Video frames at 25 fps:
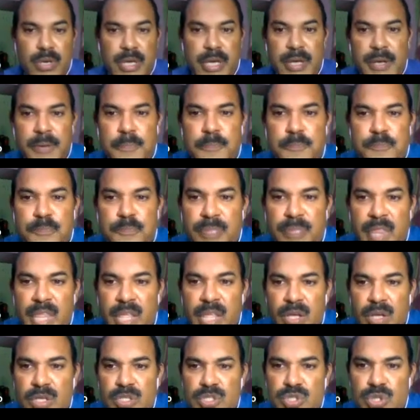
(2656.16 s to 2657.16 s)
Okay.
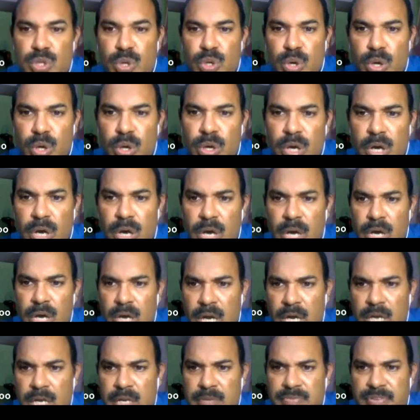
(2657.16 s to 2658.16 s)
So
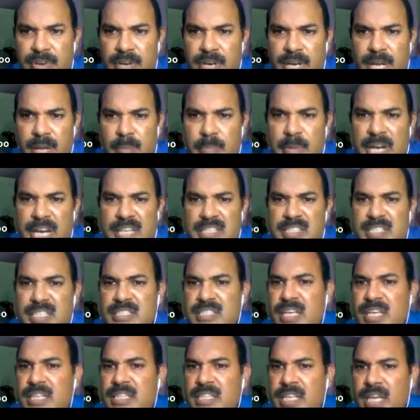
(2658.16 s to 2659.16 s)
uh, different
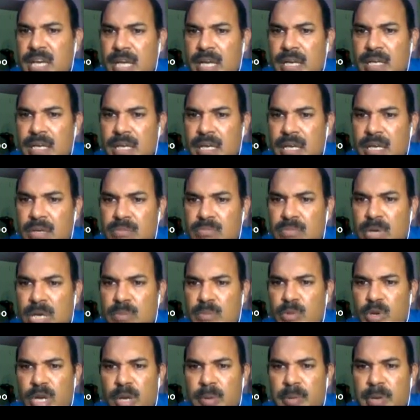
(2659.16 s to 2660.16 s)
evidences are there.
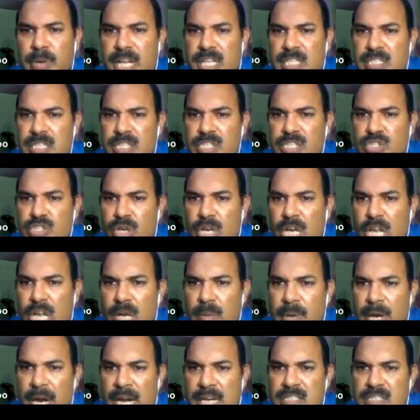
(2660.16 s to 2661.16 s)
One more evidence in
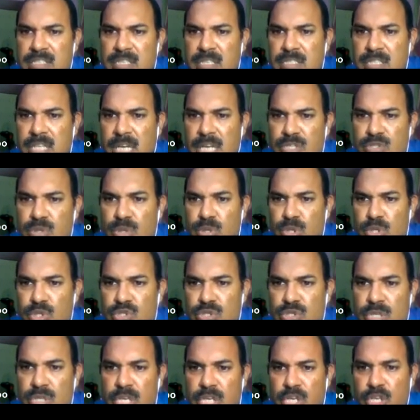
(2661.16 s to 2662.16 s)
Journal of Hand says that
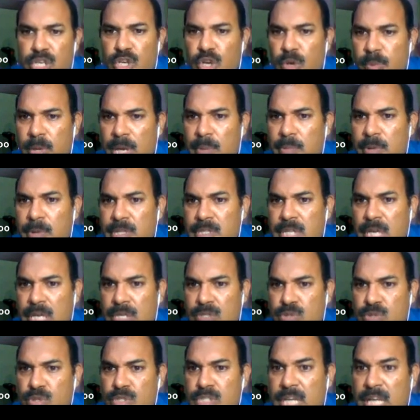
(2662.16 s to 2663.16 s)
shows irreparable
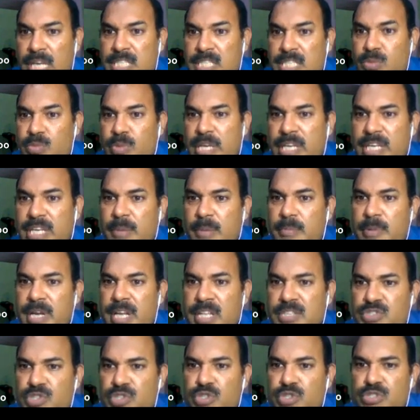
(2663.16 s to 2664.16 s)
that so there is a weak
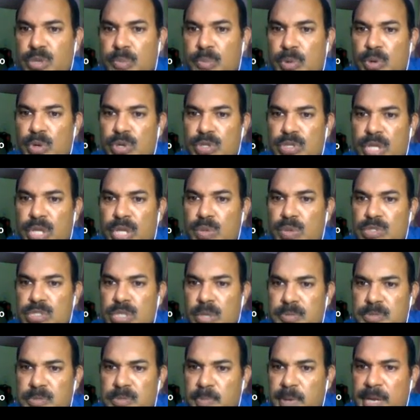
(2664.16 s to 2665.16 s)
evidence to support the
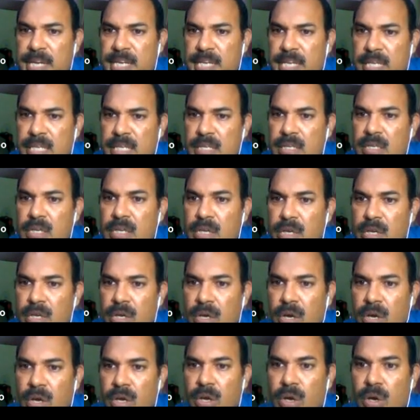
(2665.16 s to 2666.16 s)
use of splinting
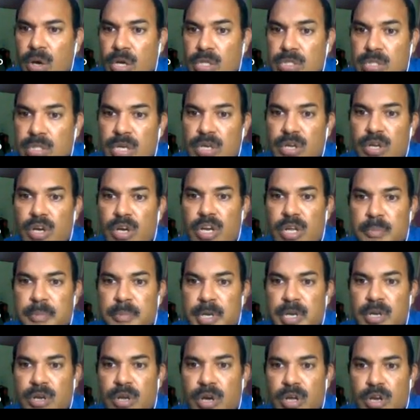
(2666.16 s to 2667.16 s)
or other
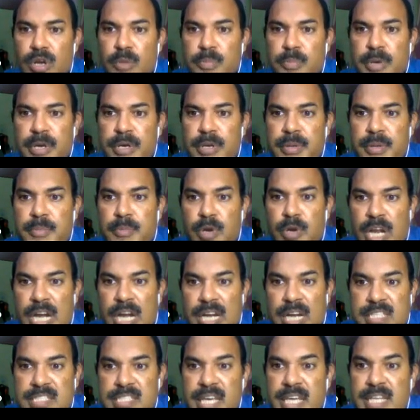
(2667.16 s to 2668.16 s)
non-operative non
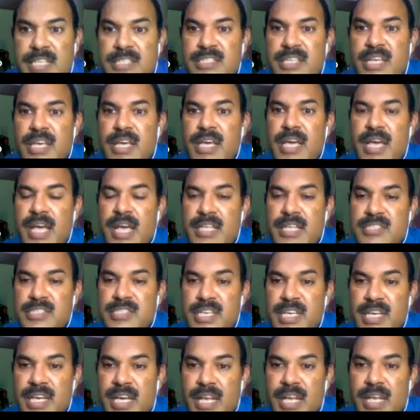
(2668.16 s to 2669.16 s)
modalities. Hence, a
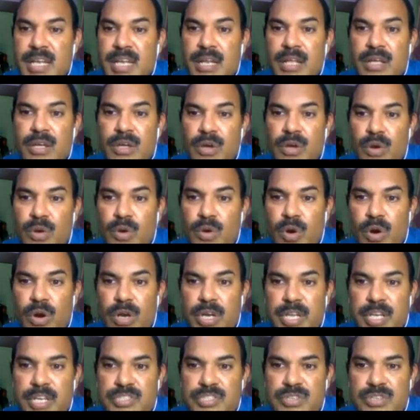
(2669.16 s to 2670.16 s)
single
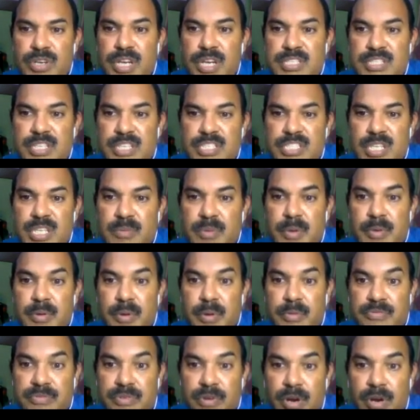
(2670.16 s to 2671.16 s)
corticosteroid injection
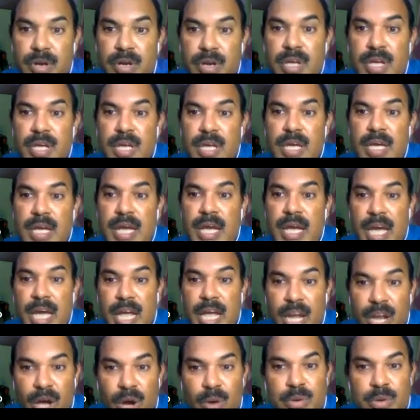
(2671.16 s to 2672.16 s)
may be offered
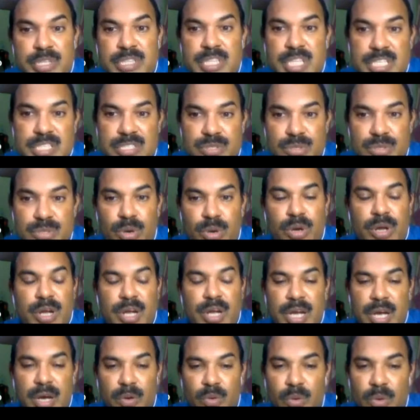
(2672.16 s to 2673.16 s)
along with this.
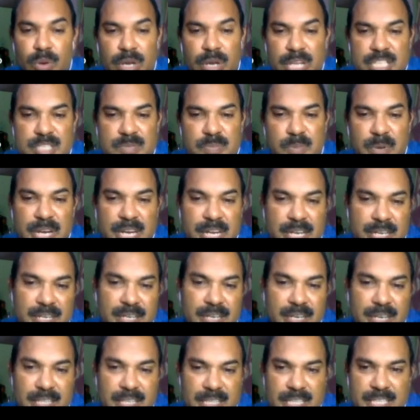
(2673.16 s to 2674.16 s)
So only
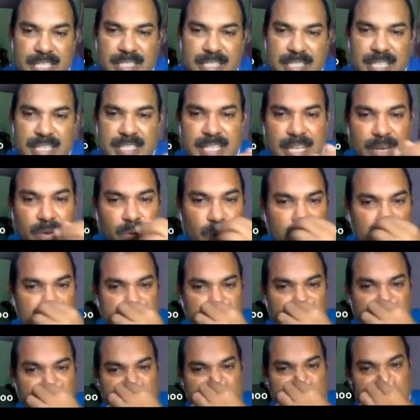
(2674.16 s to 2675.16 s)
splint this says that
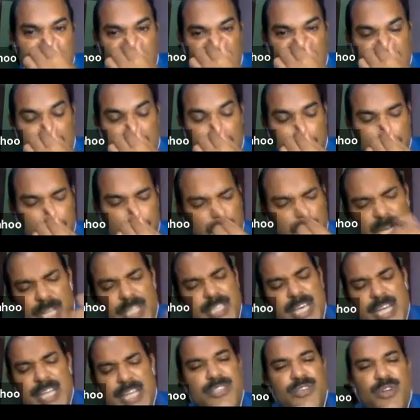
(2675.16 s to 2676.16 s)
only split is not enough.
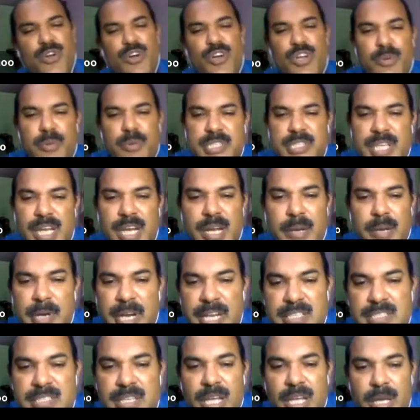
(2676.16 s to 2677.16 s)
I there is controversial
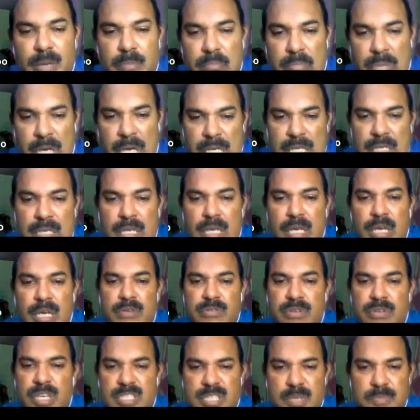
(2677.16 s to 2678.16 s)
evidence, but
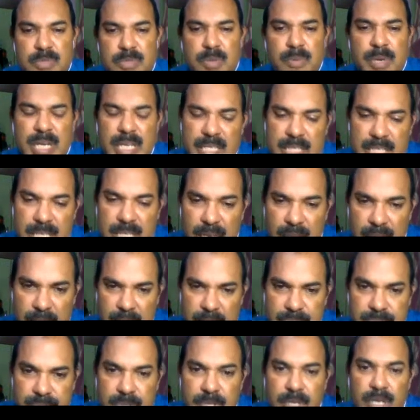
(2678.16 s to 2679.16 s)
for symptomatic
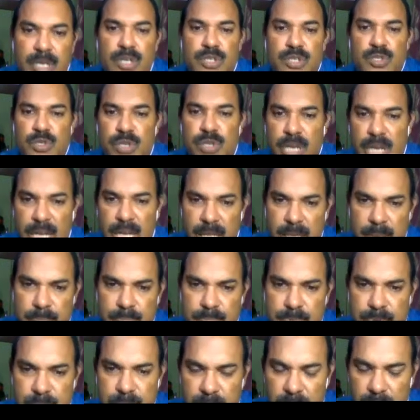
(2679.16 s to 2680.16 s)
relief, to
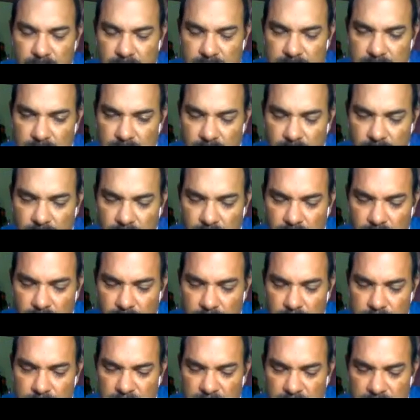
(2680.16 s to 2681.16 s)
relieve the
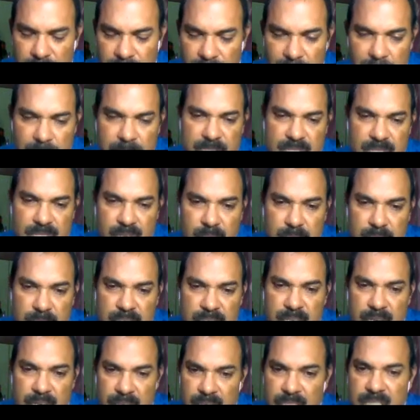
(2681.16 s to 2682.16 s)
inflammation of
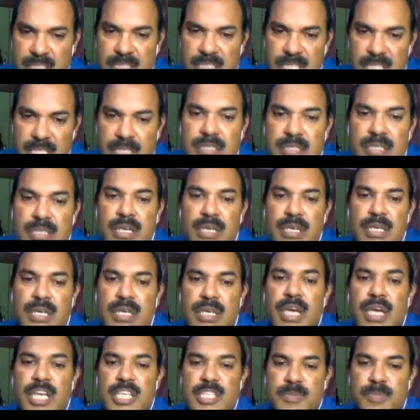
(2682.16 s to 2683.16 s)
the tendon sheath,
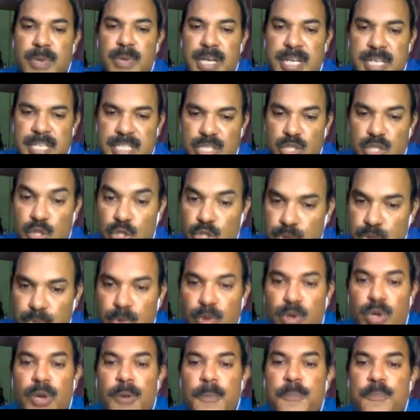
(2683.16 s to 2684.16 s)
a splint is
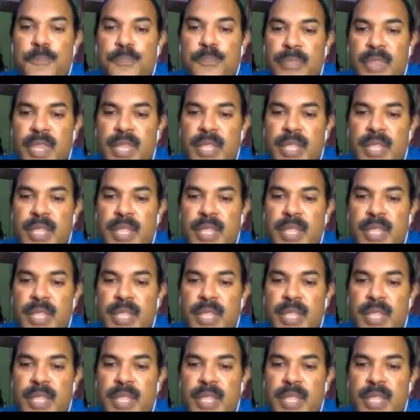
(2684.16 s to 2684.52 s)
useful.